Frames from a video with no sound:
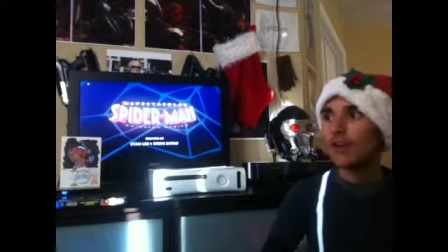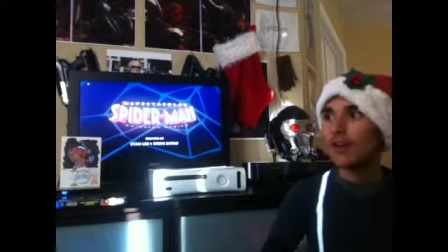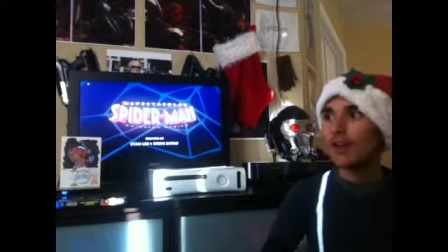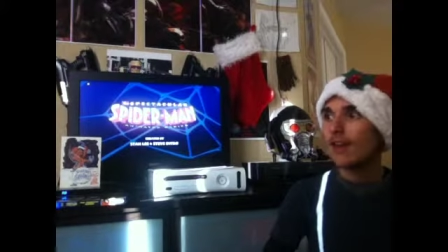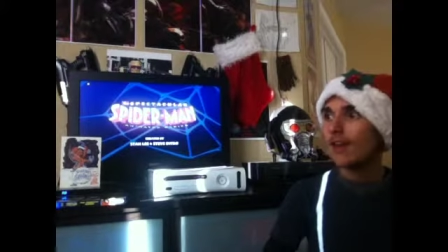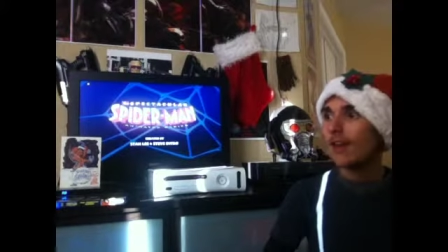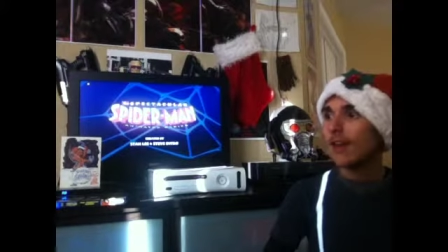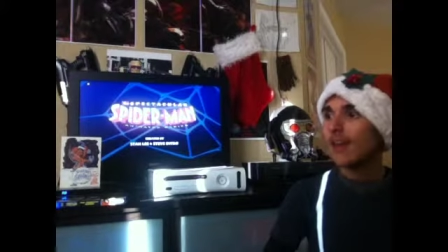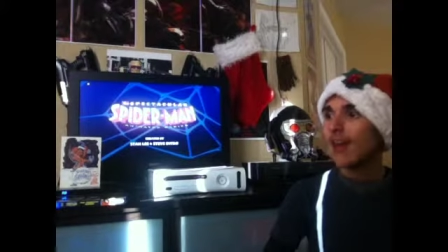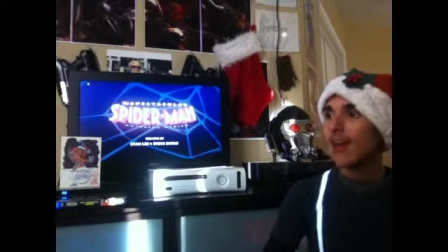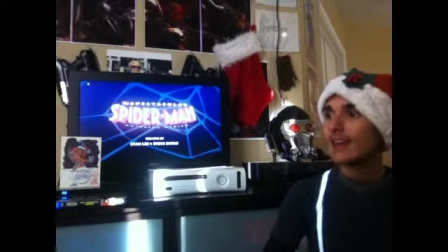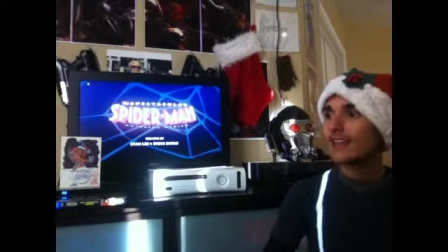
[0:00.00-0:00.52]

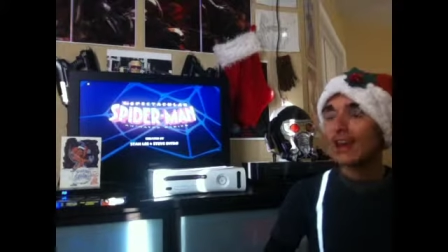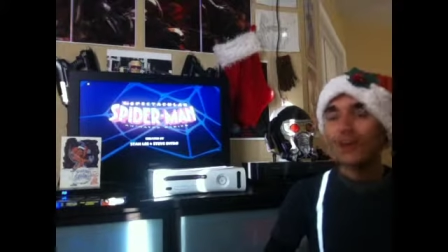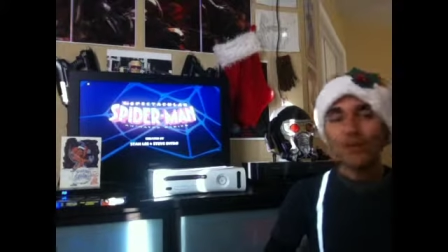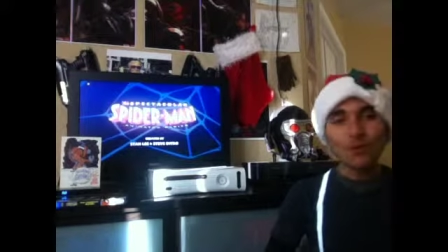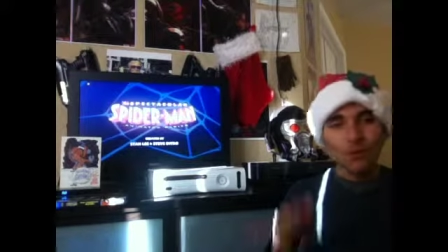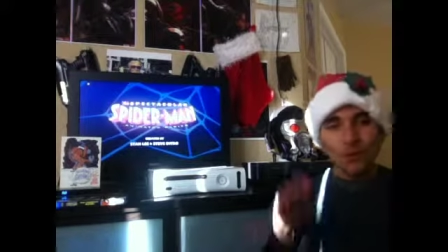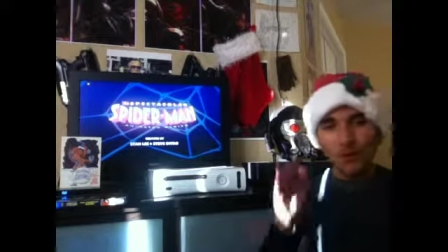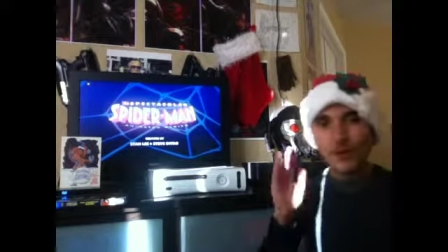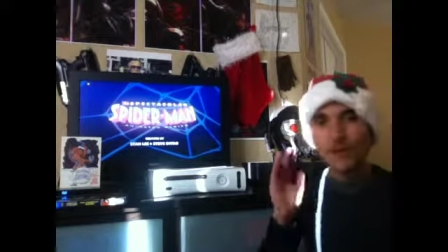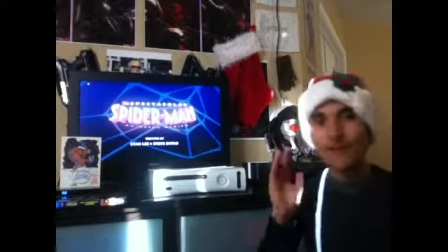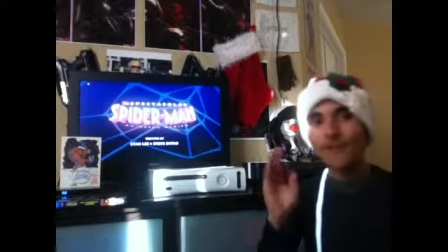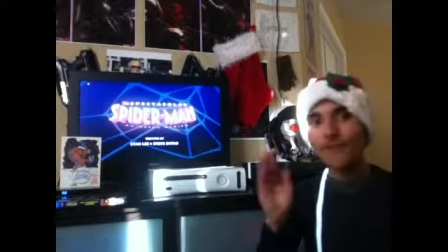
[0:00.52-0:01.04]
And that really
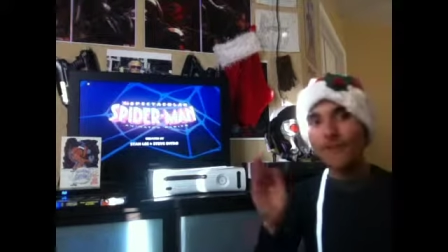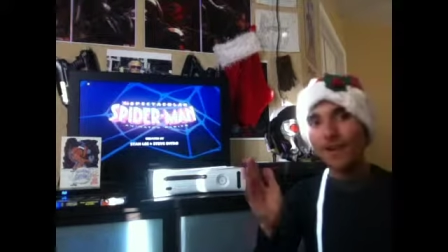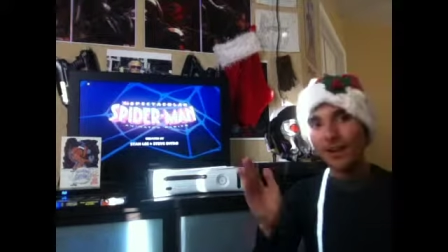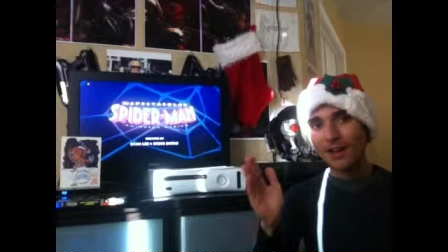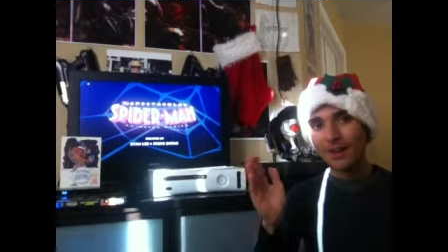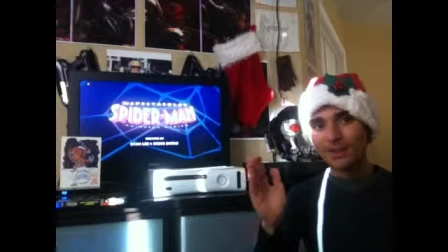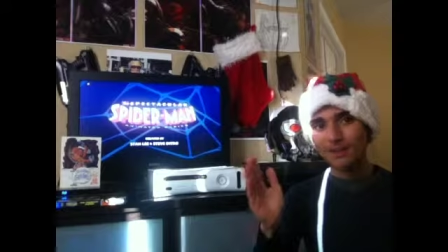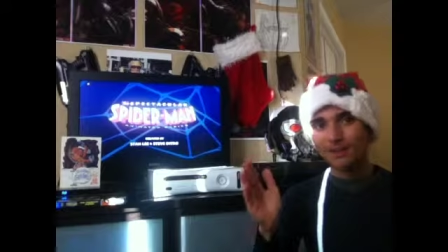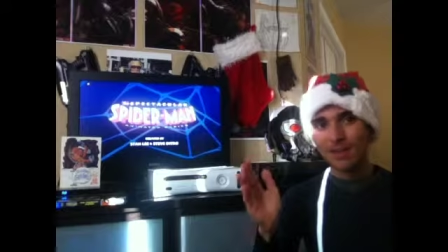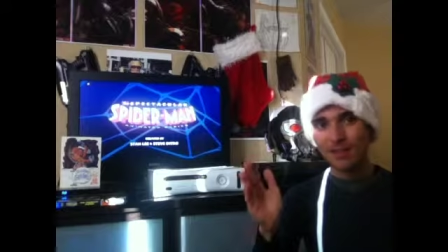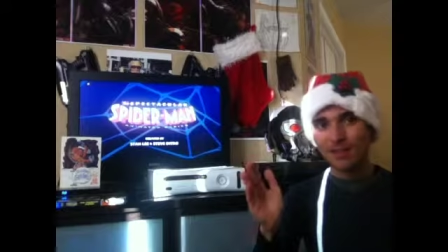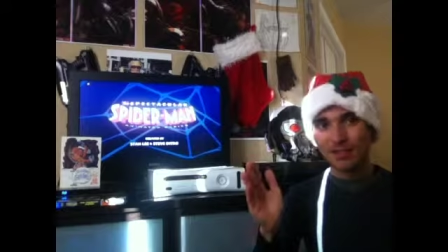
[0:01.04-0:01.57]
fucking
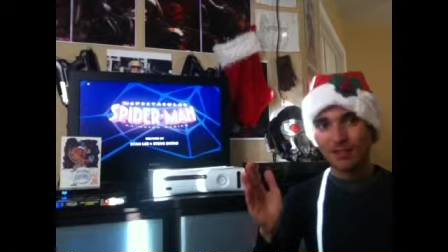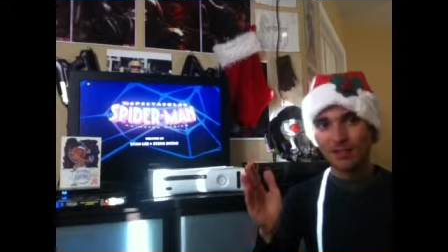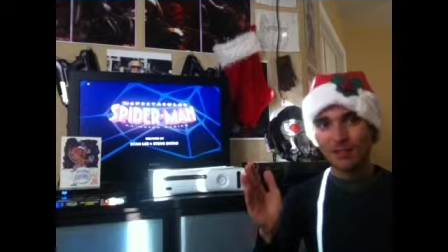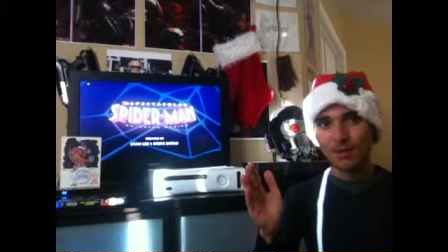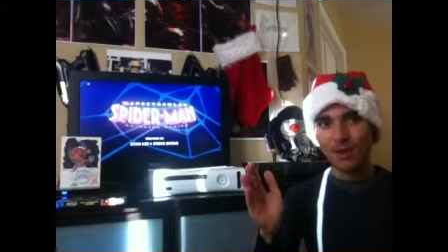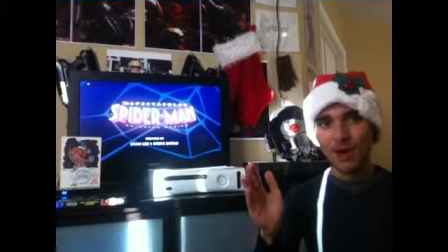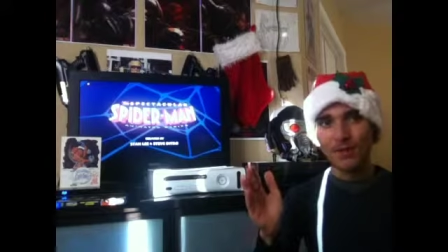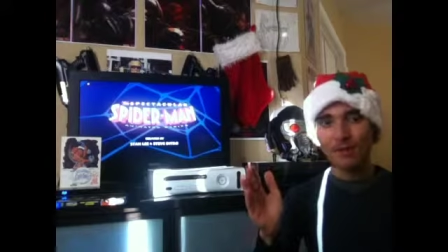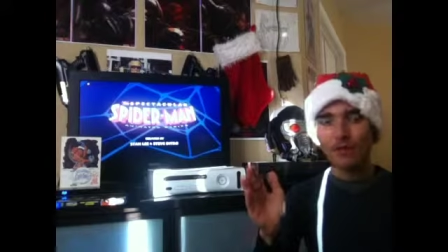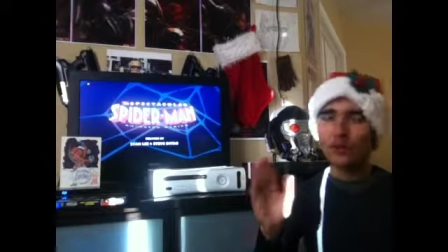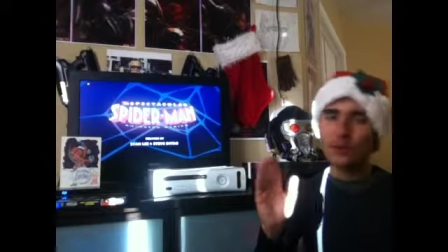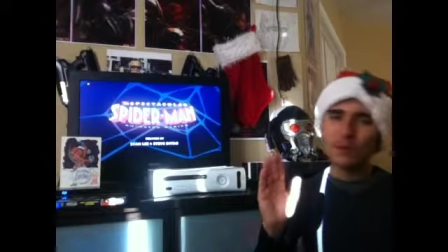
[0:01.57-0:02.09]
pisses me off. It would
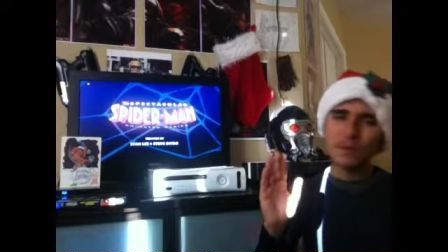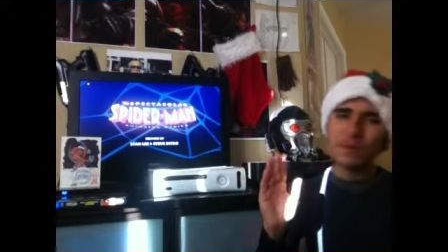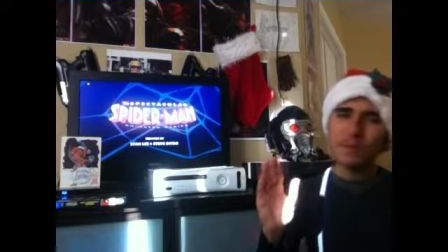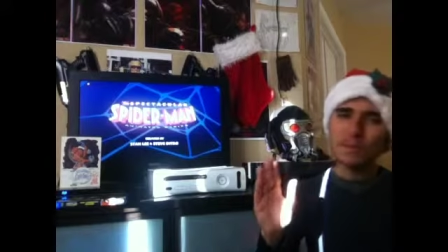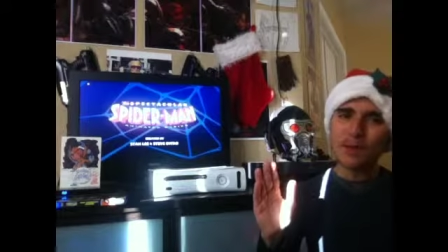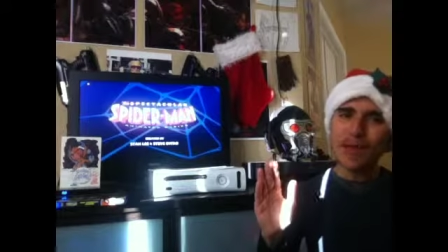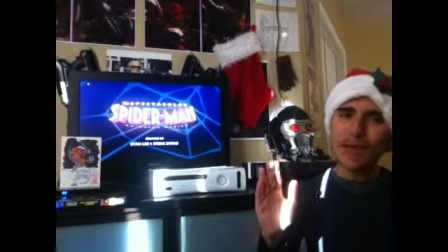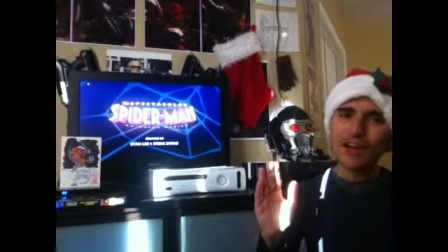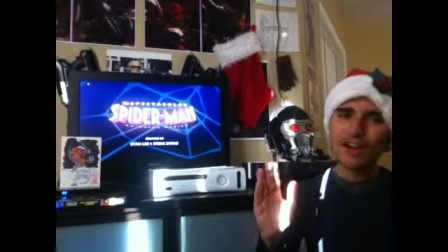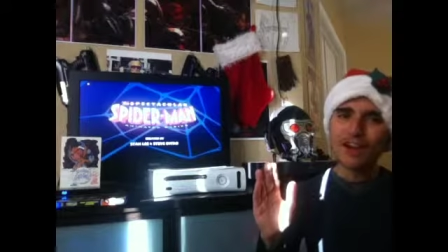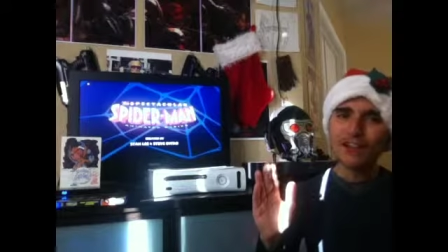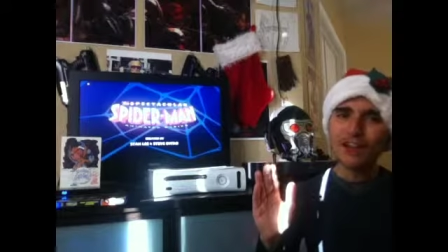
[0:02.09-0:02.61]
have been bad
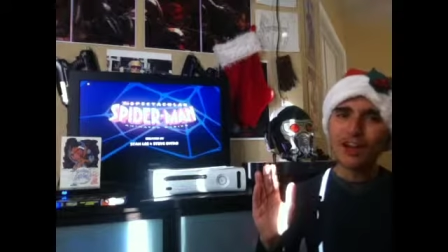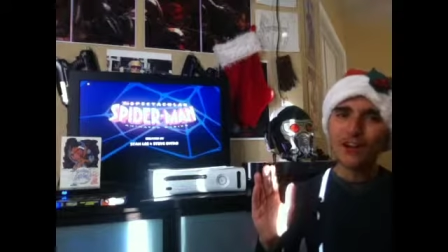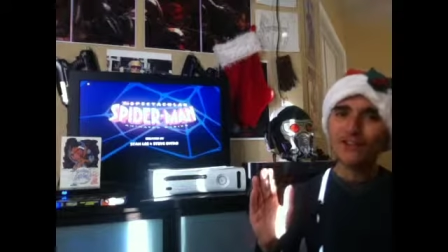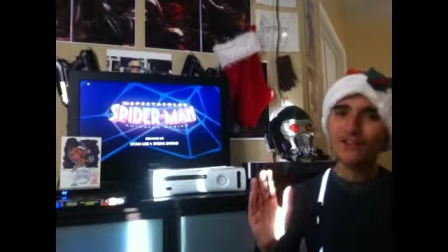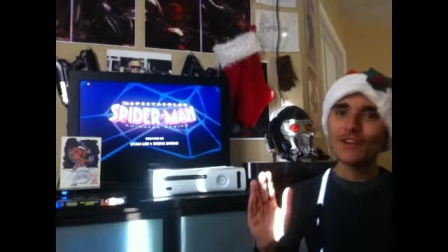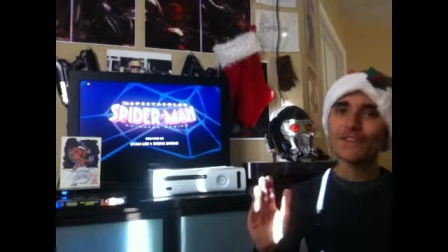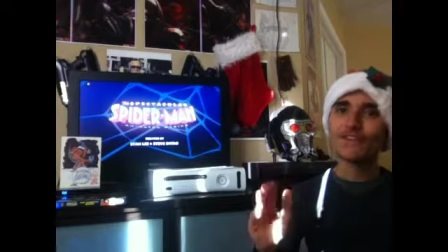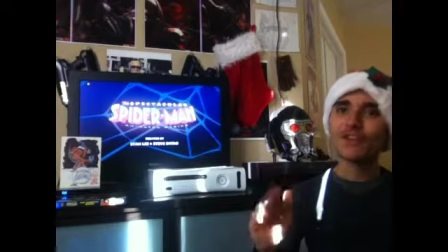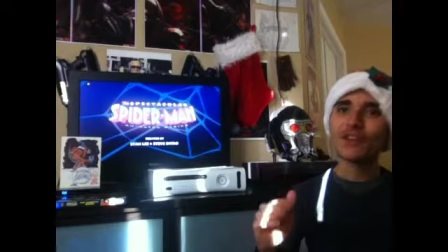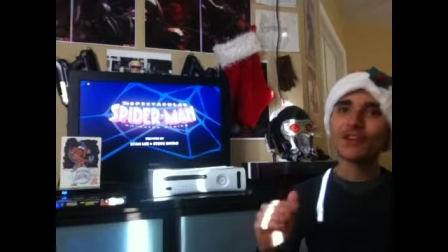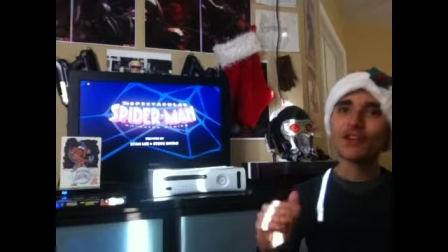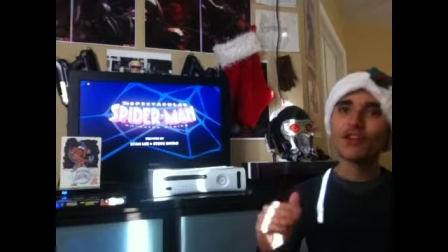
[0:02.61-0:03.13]
enough if they
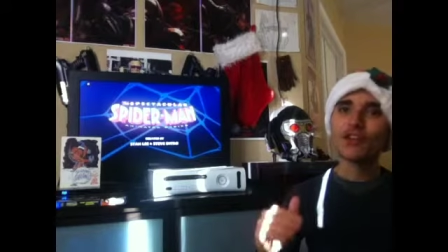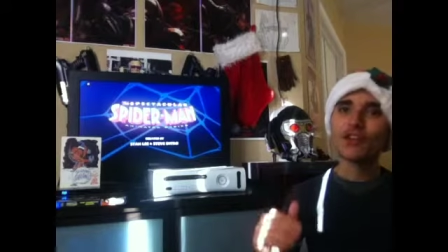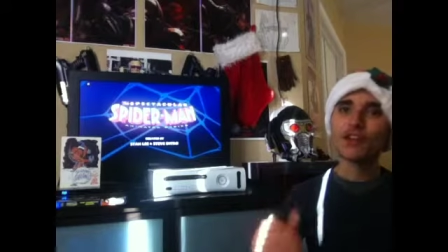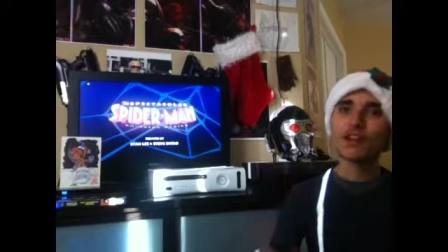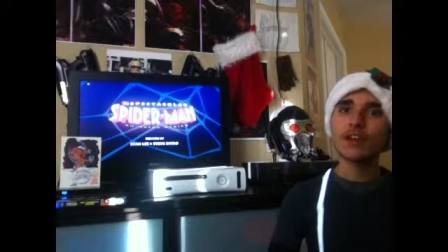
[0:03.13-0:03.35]
just said,